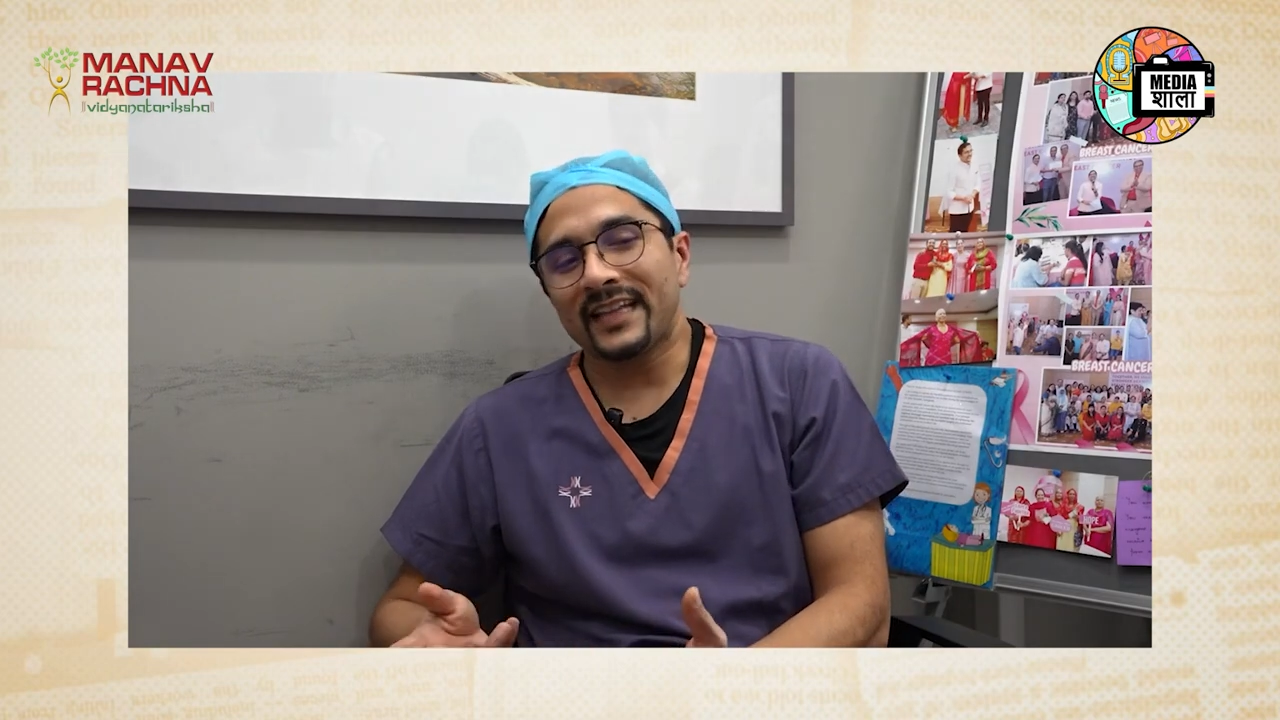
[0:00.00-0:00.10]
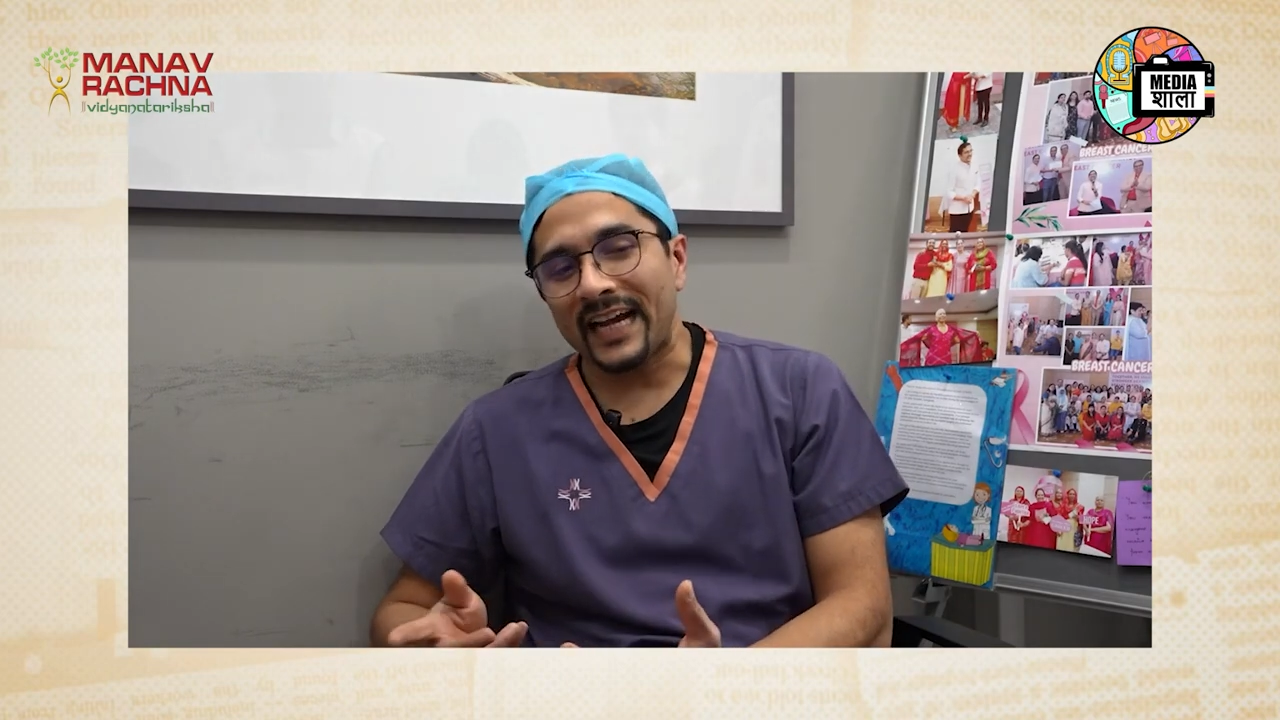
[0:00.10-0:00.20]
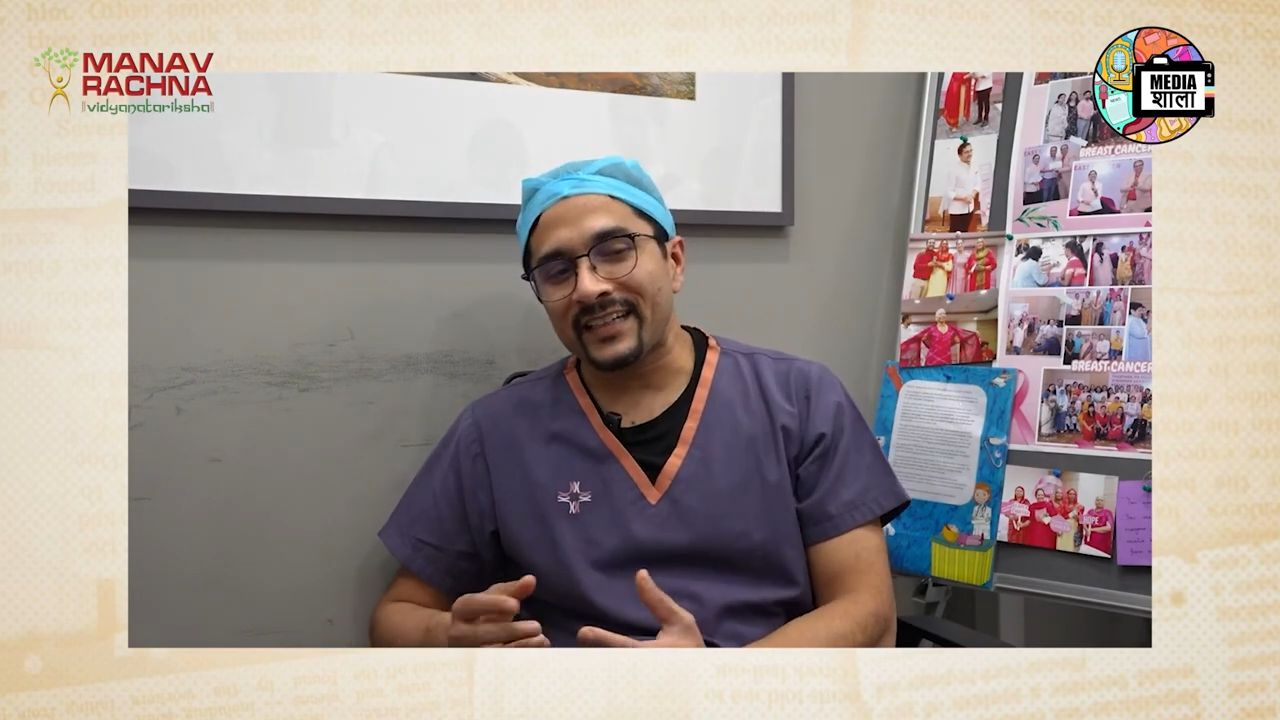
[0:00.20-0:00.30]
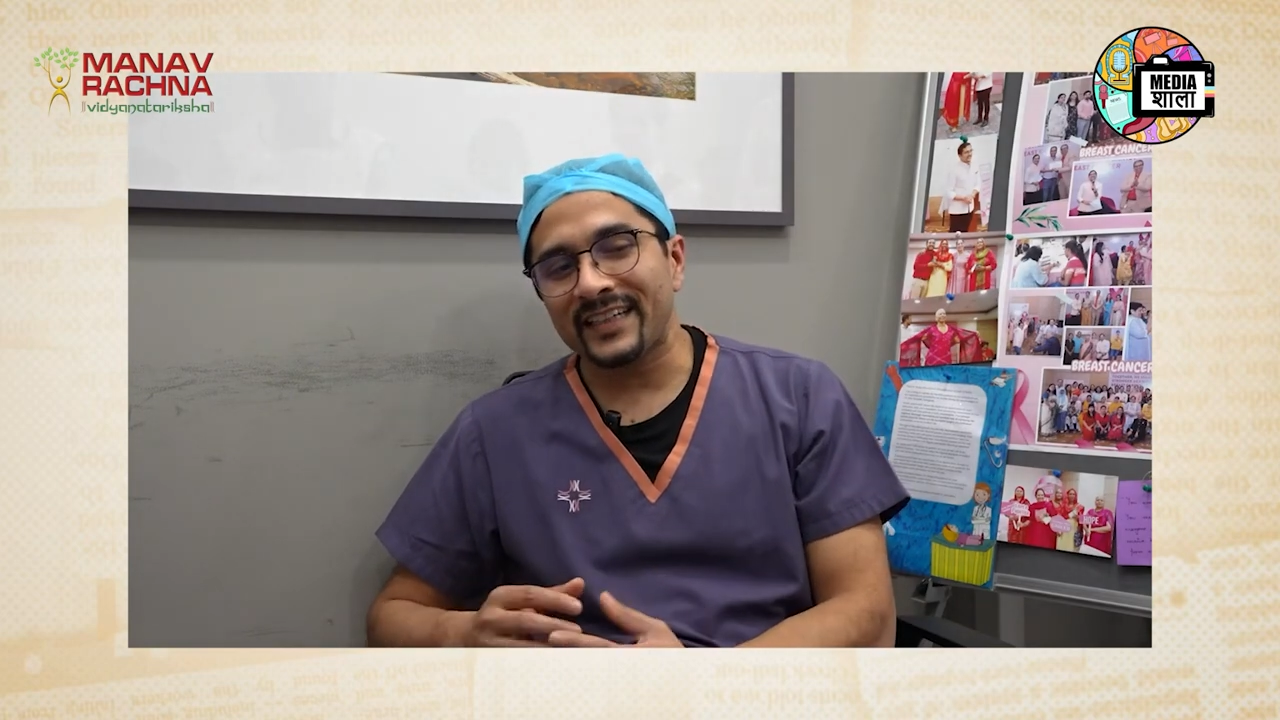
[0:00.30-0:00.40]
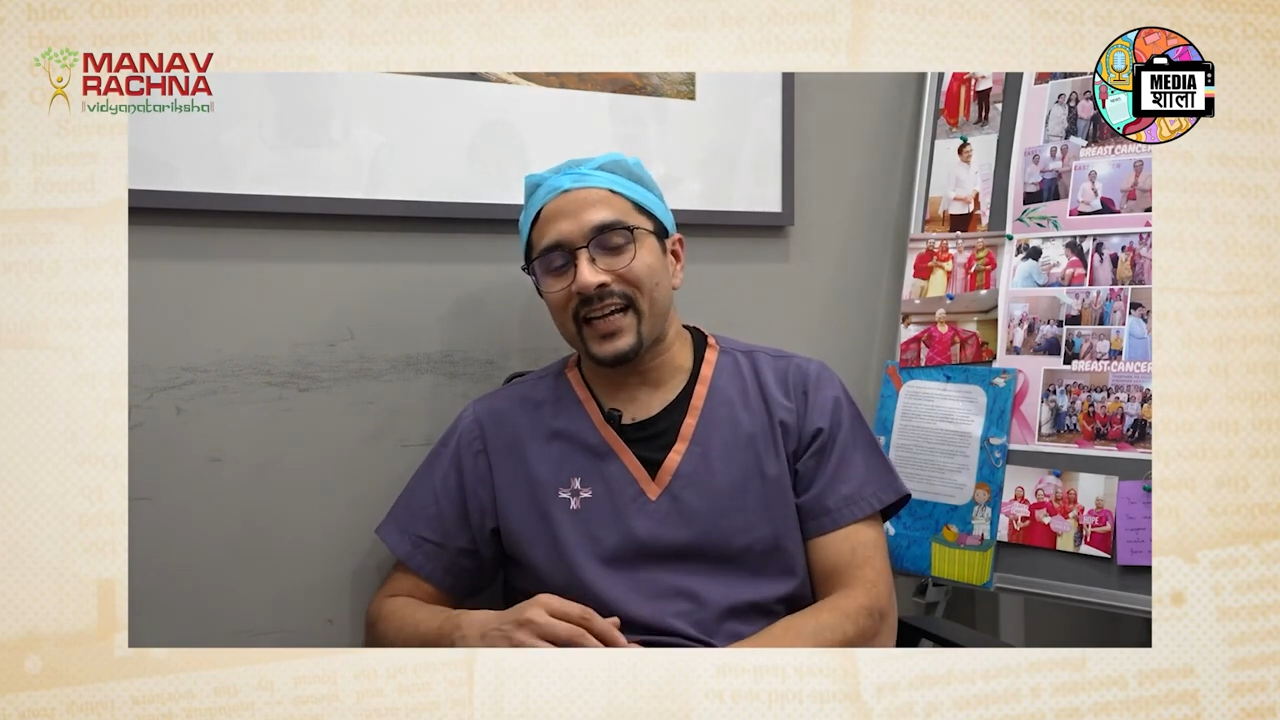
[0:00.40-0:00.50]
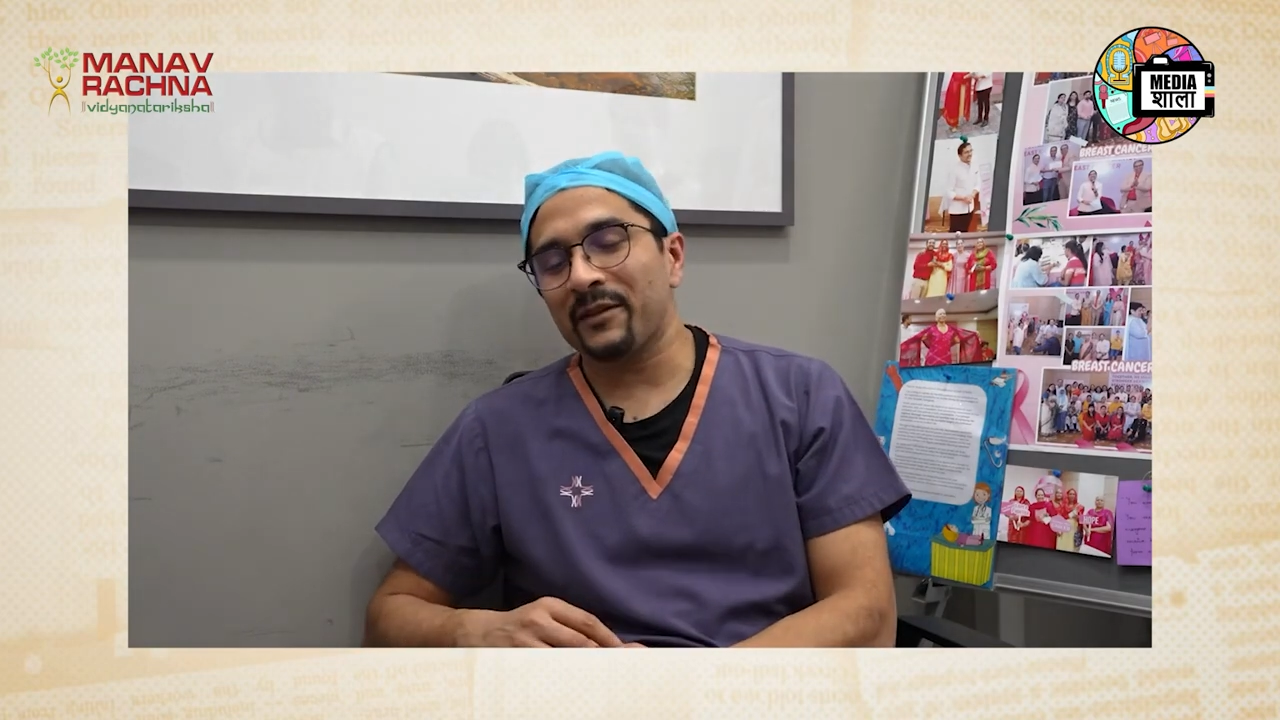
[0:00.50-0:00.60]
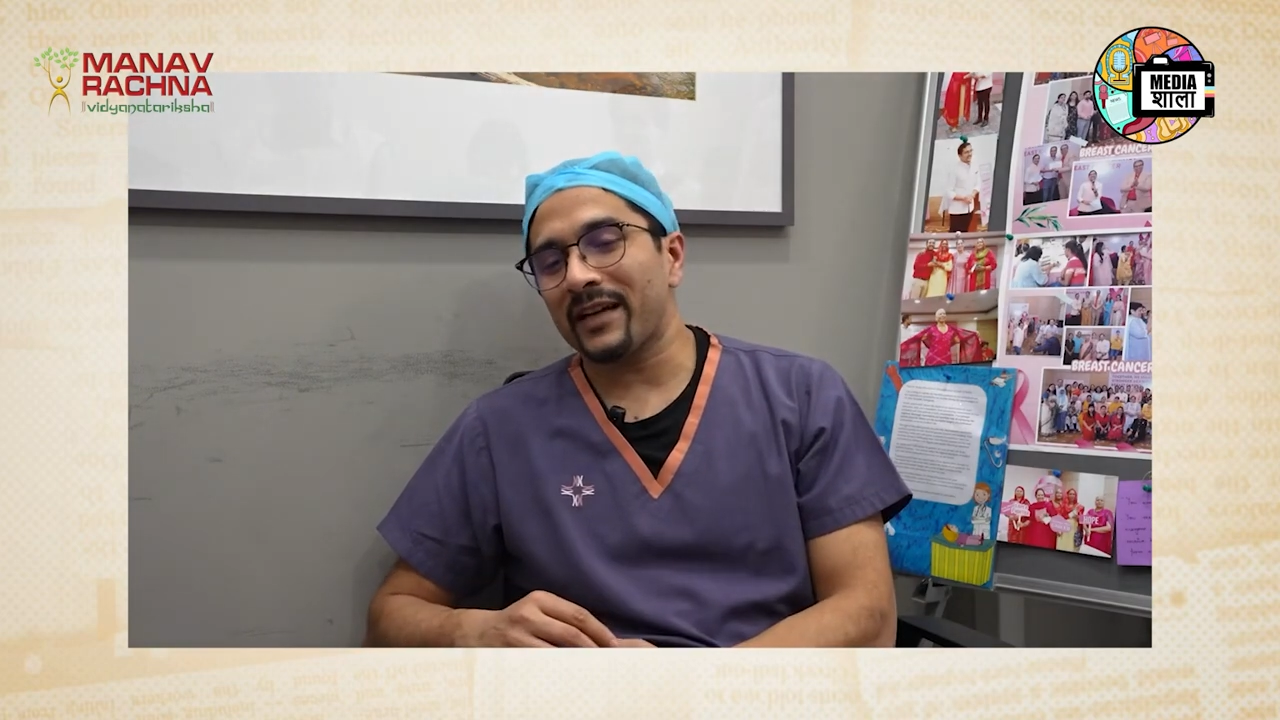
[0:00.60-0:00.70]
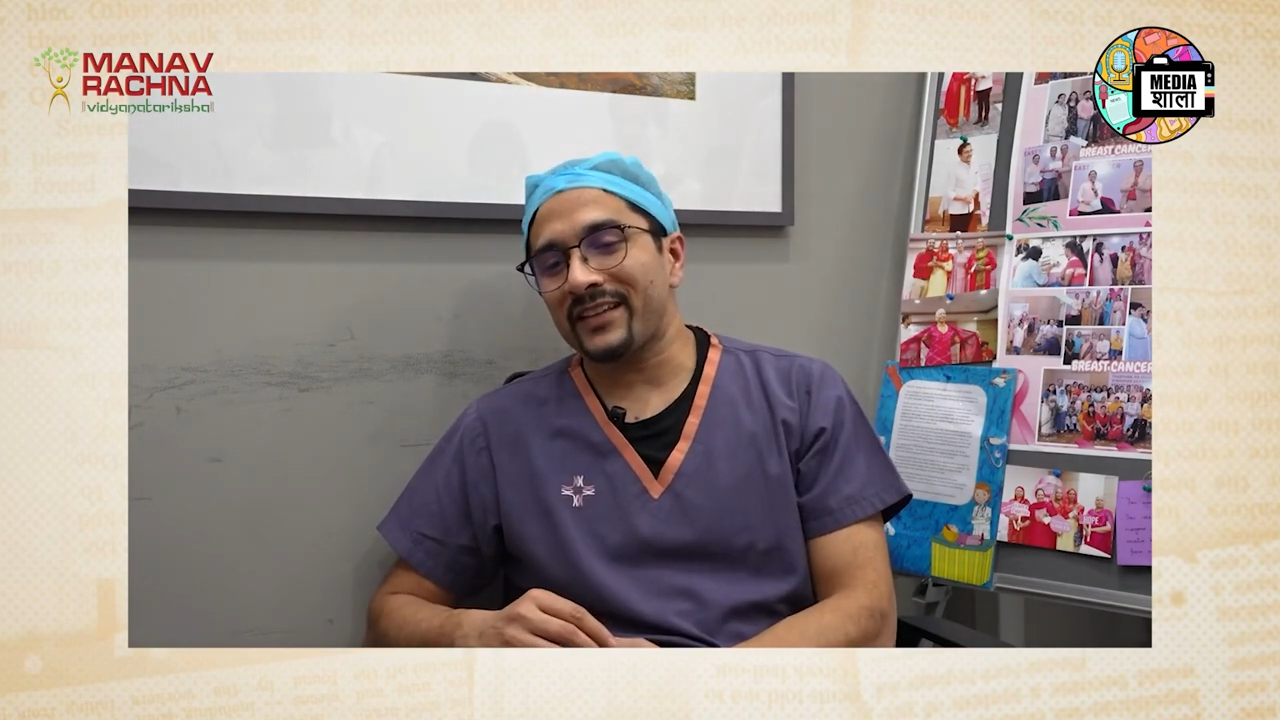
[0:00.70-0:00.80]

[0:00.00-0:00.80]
that time,